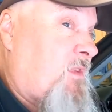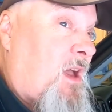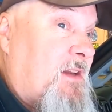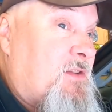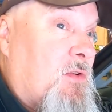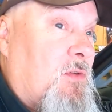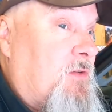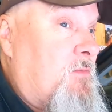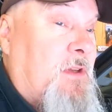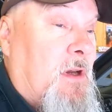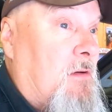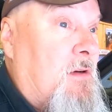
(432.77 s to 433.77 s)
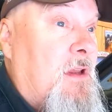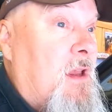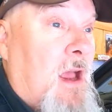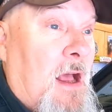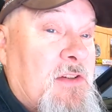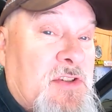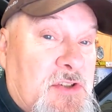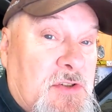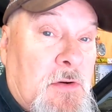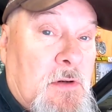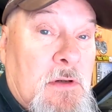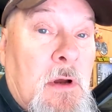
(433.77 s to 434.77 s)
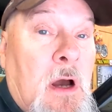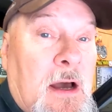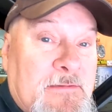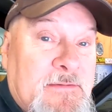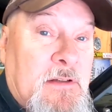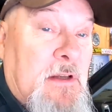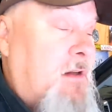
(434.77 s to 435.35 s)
I told them no. I'll just turn it off.